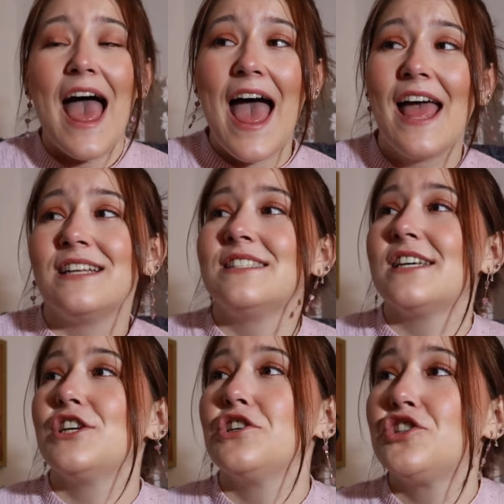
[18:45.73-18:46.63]
And
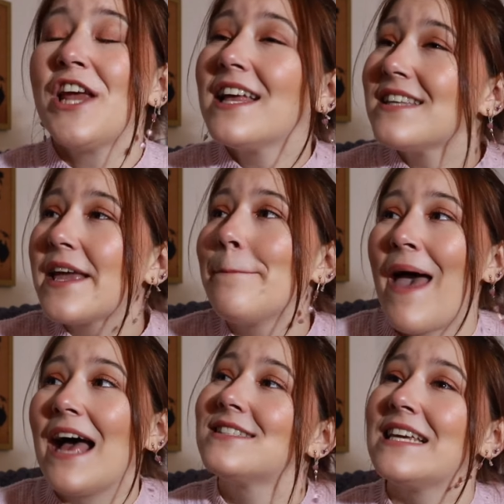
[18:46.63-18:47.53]
she has like a
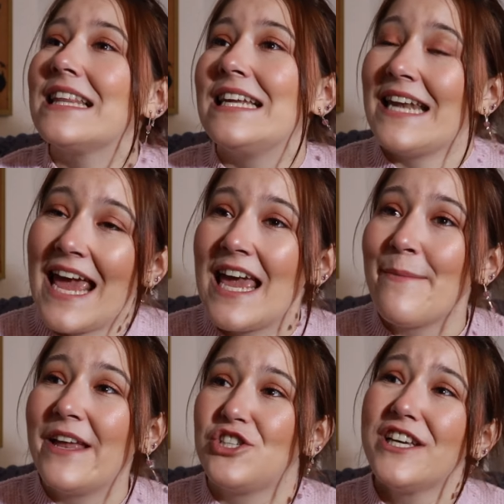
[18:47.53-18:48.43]
masculine
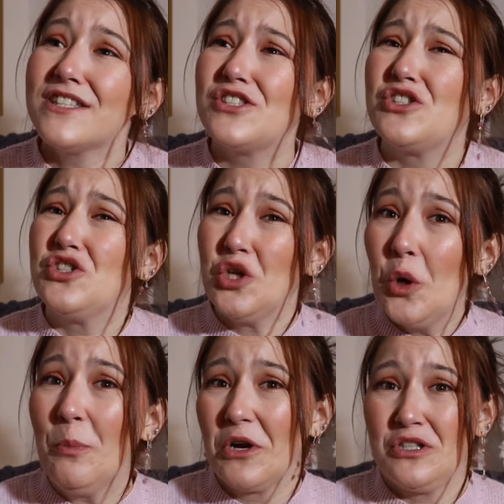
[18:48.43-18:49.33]
name, and she gets
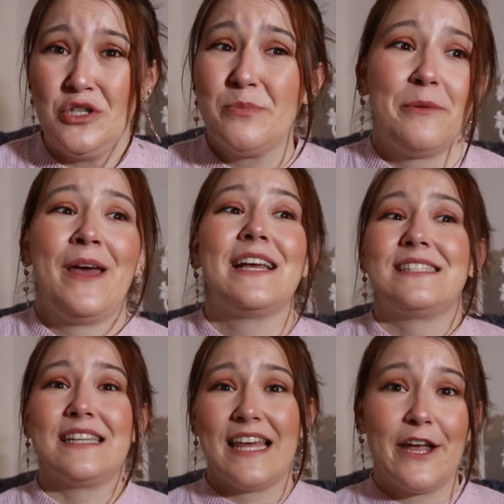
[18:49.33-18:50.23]
super, super
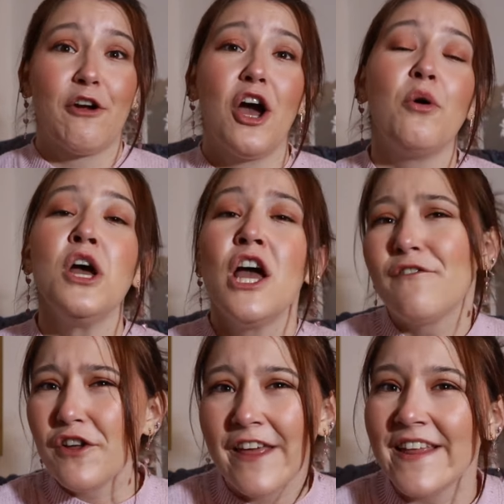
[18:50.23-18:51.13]
pissed at the hero
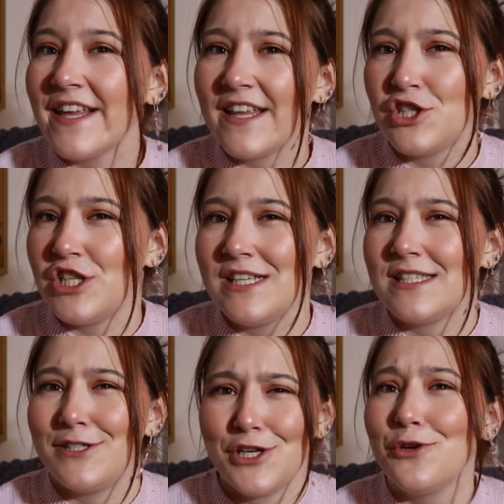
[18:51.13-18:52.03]
for thinking that
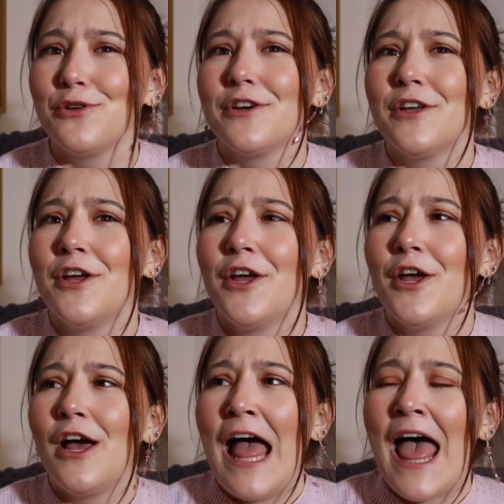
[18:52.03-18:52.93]
she's a dude.
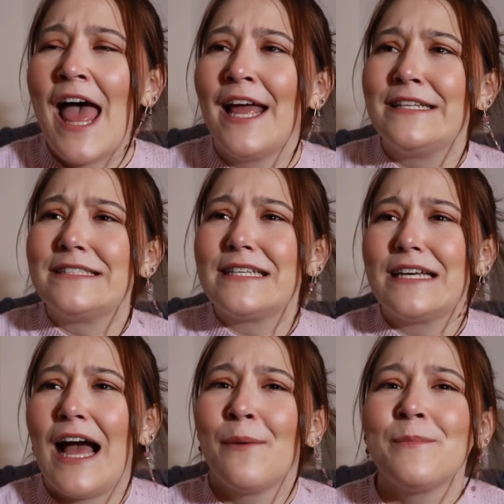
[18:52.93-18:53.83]
And
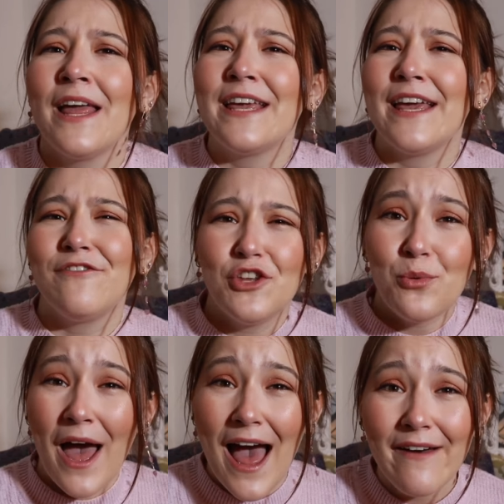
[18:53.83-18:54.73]
I'm like, if you
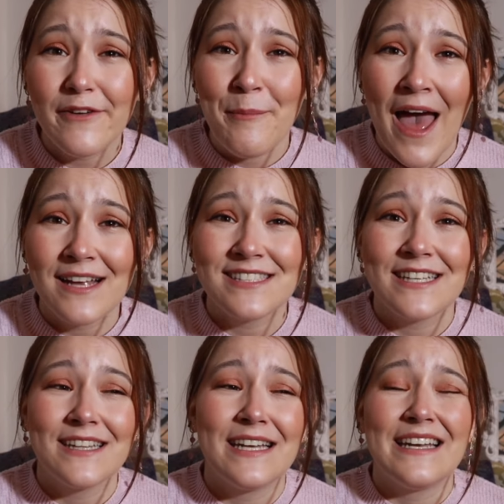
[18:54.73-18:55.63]
have a
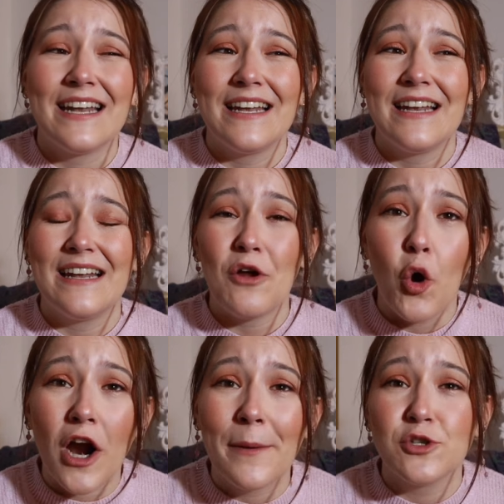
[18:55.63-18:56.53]
masculine
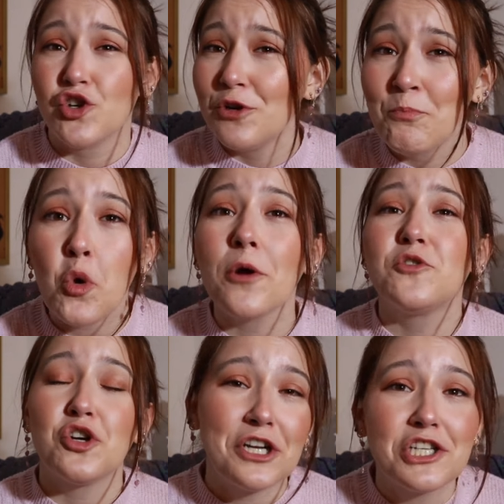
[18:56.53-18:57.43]
or a tra- more
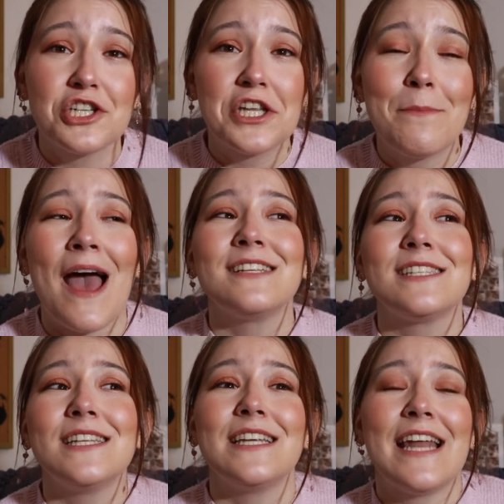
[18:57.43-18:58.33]
traditionally
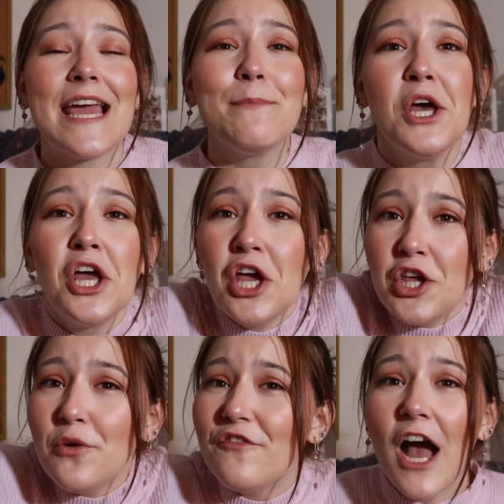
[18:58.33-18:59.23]
masculine name,
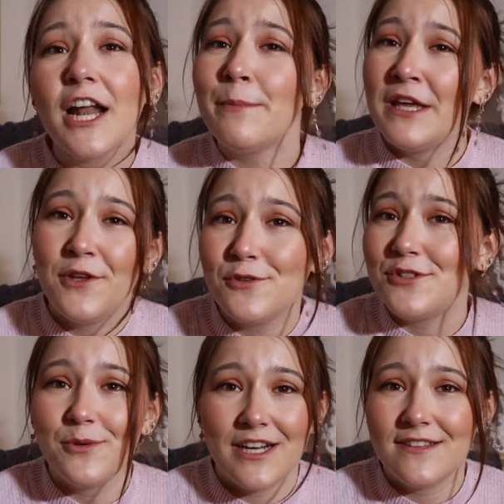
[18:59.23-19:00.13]
you've got to be used
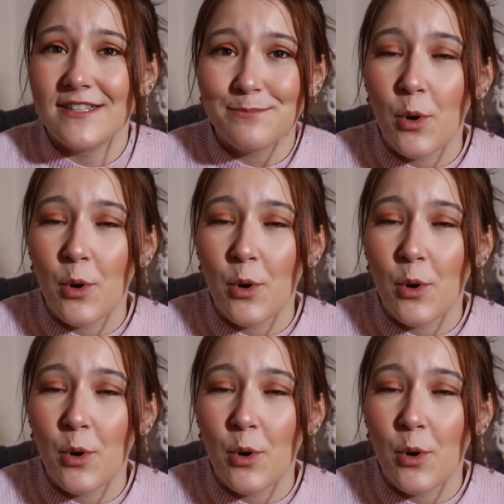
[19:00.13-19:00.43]
to it at this